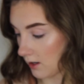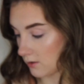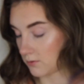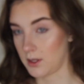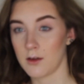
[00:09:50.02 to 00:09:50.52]
and
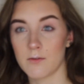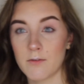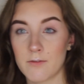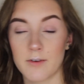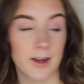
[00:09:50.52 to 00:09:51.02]
it really
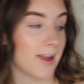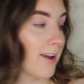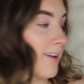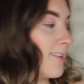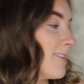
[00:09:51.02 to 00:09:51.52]

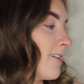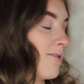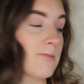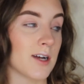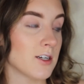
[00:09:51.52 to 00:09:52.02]
freaking,
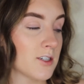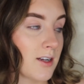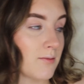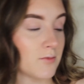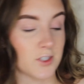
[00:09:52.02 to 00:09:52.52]
oh my gosh,
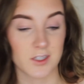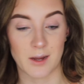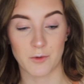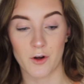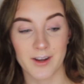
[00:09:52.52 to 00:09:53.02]
I'm just,
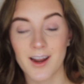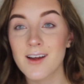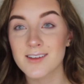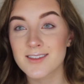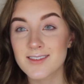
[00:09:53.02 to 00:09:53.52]
I'm going
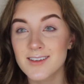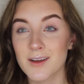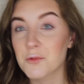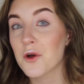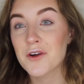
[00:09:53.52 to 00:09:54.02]
nuts.
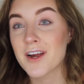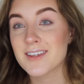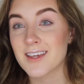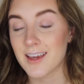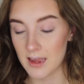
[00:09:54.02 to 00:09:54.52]
I'm going
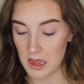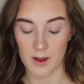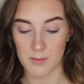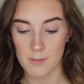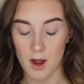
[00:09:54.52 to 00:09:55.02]
crazy.
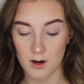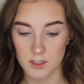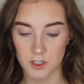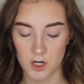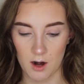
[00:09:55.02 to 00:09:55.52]
In my
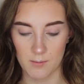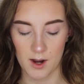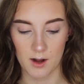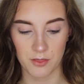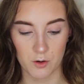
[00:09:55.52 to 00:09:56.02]
boxy charm, I
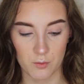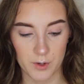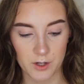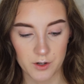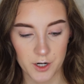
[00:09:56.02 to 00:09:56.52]
got the
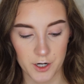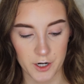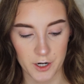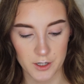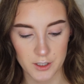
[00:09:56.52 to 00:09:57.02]
Real
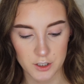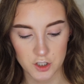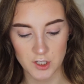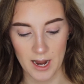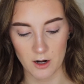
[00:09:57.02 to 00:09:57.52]
Her
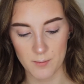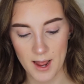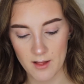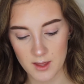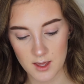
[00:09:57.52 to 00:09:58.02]
Shadow
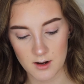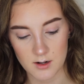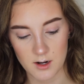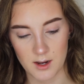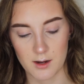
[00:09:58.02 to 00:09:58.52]
Palette,
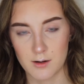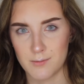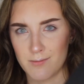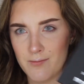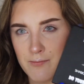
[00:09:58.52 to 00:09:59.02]

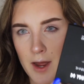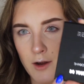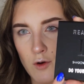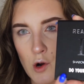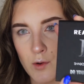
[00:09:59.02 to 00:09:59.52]
and my
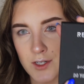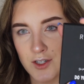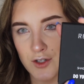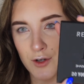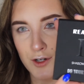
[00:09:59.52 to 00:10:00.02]
quote is,
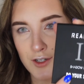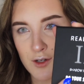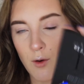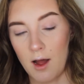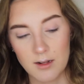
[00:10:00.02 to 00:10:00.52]
do your
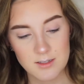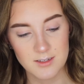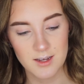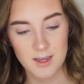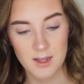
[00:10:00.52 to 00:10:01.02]

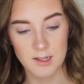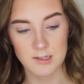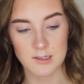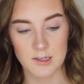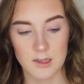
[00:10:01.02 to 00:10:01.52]
squats.
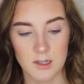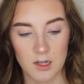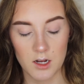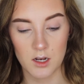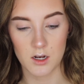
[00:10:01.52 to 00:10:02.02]
This is
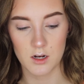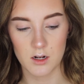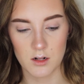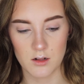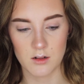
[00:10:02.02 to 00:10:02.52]
in
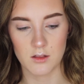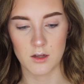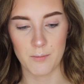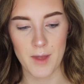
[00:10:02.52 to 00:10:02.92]
the